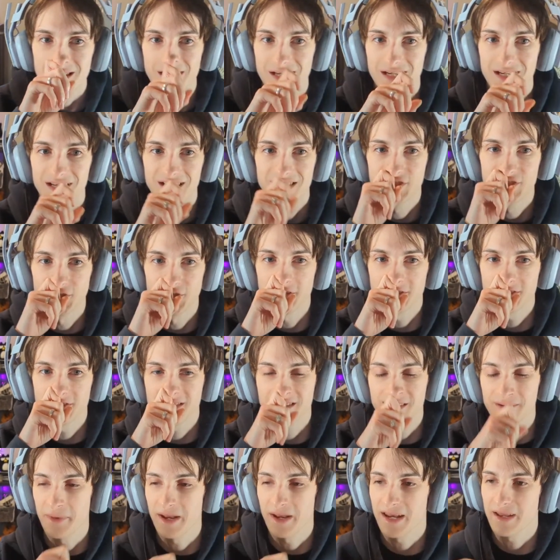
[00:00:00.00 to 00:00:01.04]
Cheers
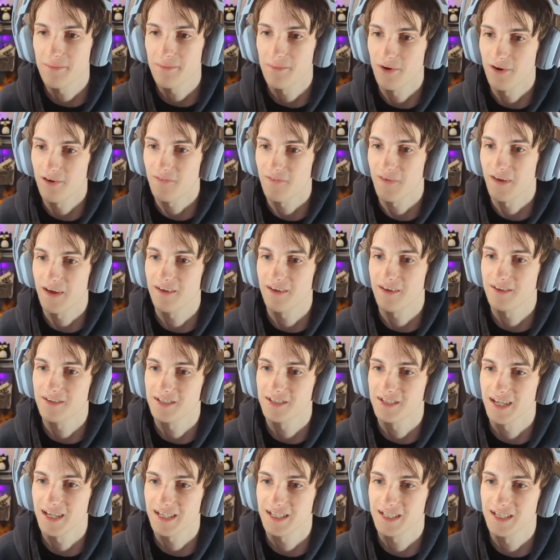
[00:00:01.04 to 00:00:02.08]
to many more failures
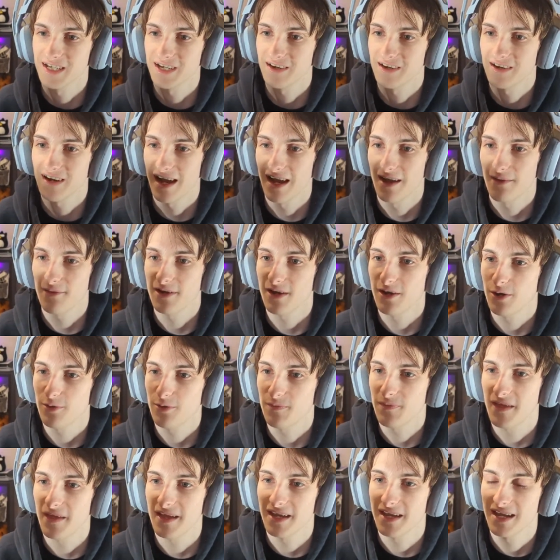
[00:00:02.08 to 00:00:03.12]
next year. I would
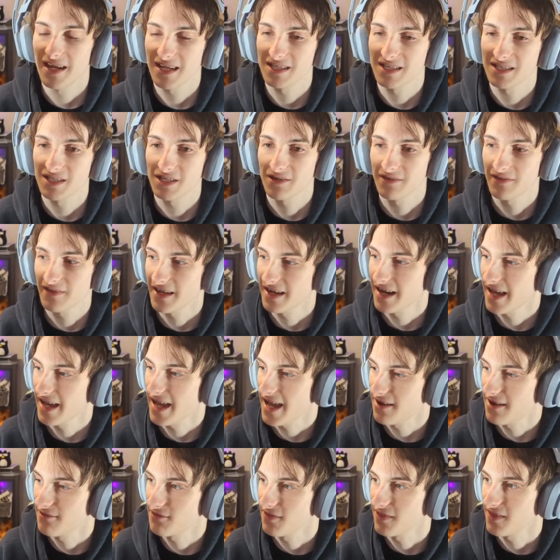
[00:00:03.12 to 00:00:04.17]
hope that next year that I
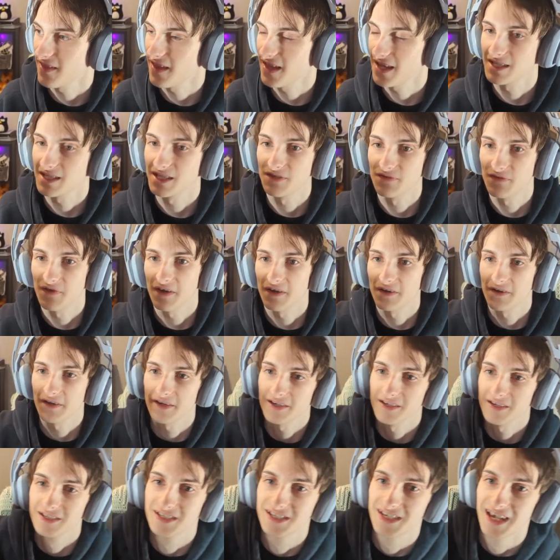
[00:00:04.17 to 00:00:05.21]
have less
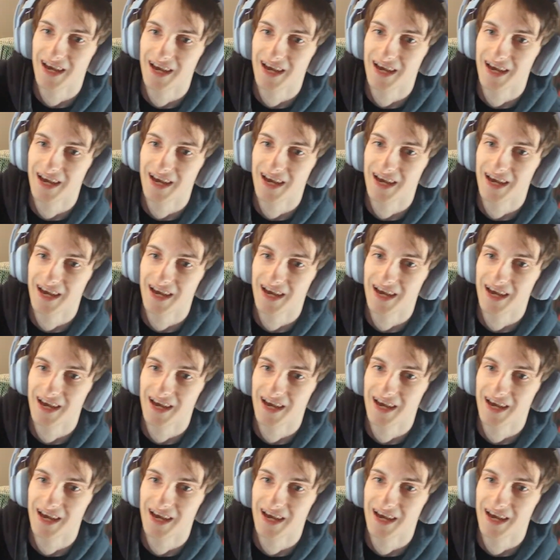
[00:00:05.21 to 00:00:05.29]
failures.